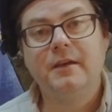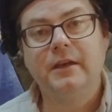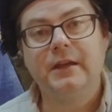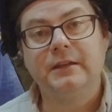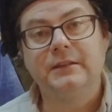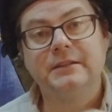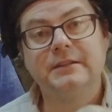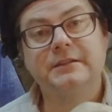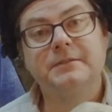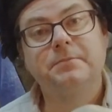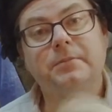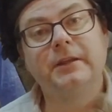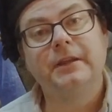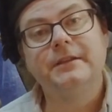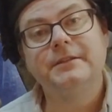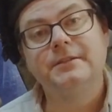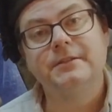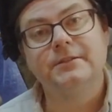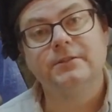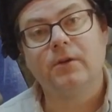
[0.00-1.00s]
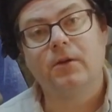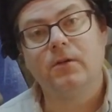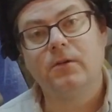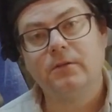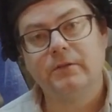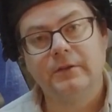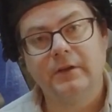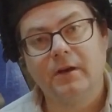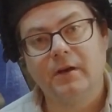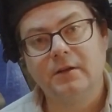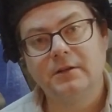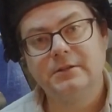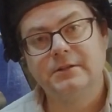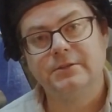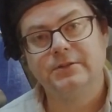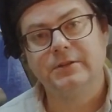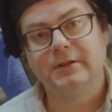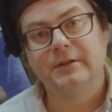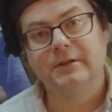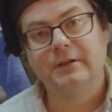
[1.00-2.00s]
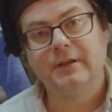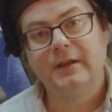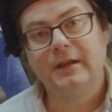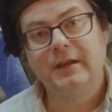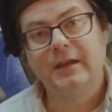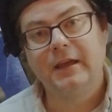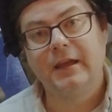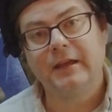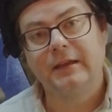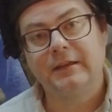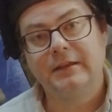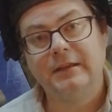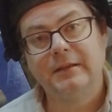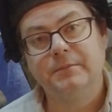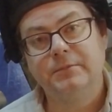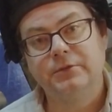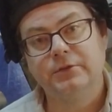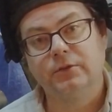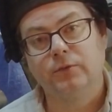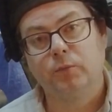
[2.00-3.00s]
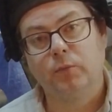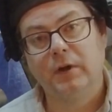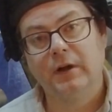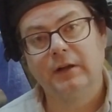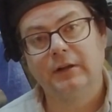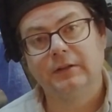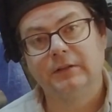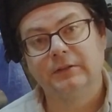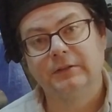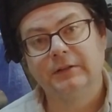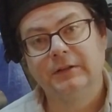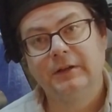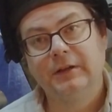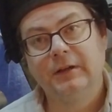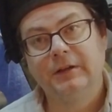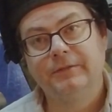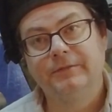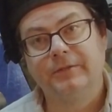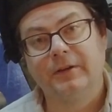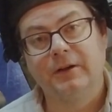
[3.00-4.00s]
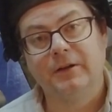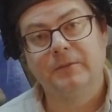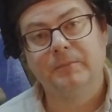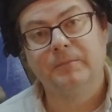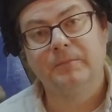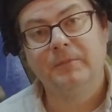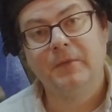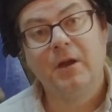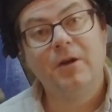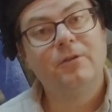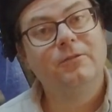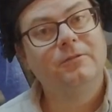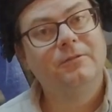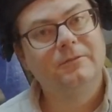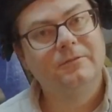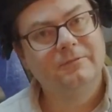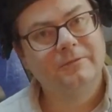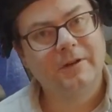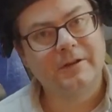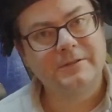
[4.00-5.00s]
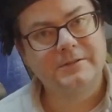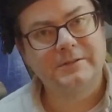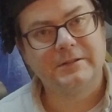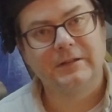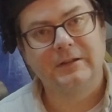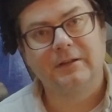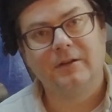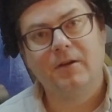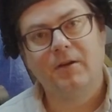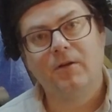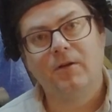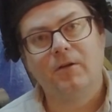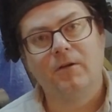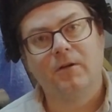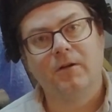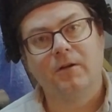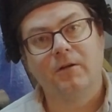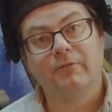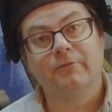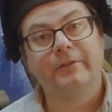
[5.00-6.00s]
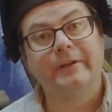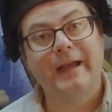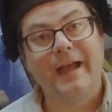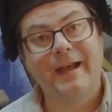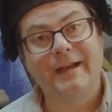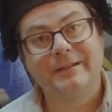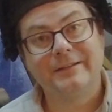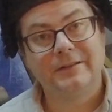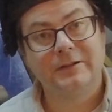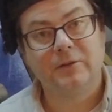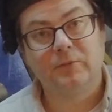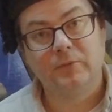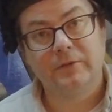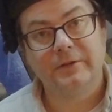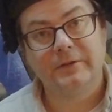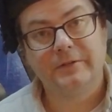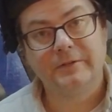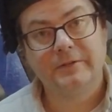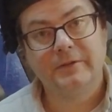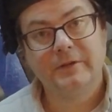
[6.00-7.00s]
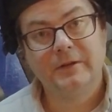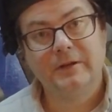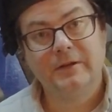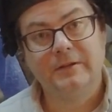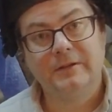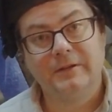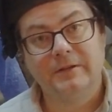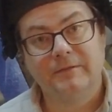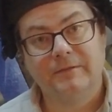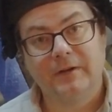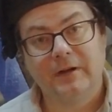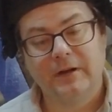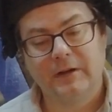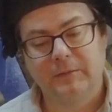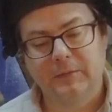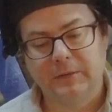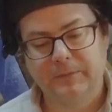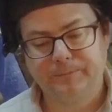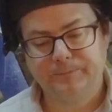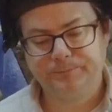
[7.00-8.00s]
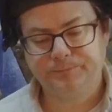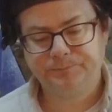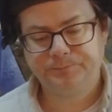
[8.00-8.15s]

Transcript: it displaces all the oxygen and keeps your weld from rusting or reacting with the environment.